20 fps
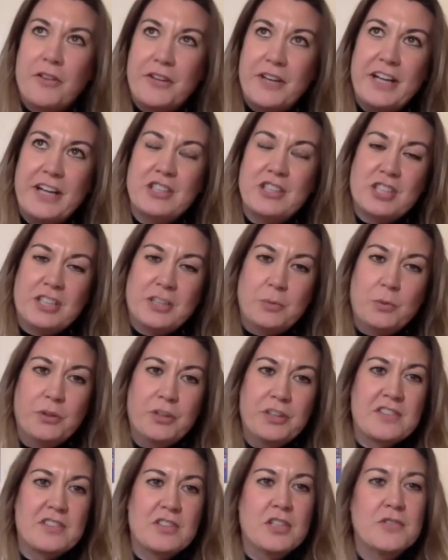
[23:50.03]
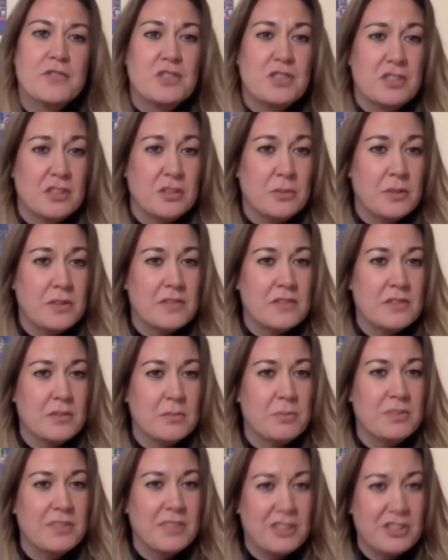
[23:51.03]
that actually what it serves to do is to
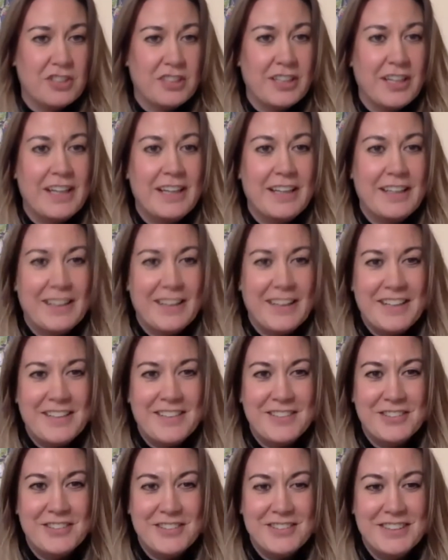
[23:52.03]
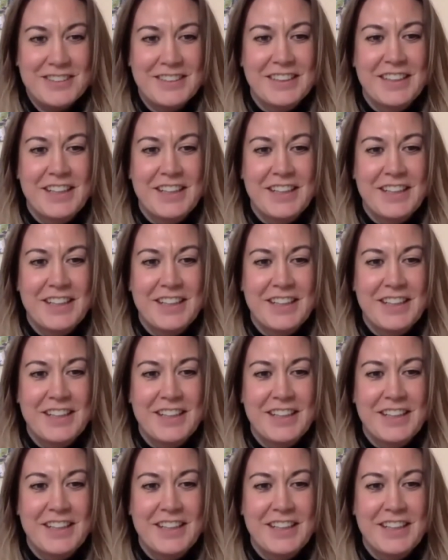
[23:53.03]
potentially alienate us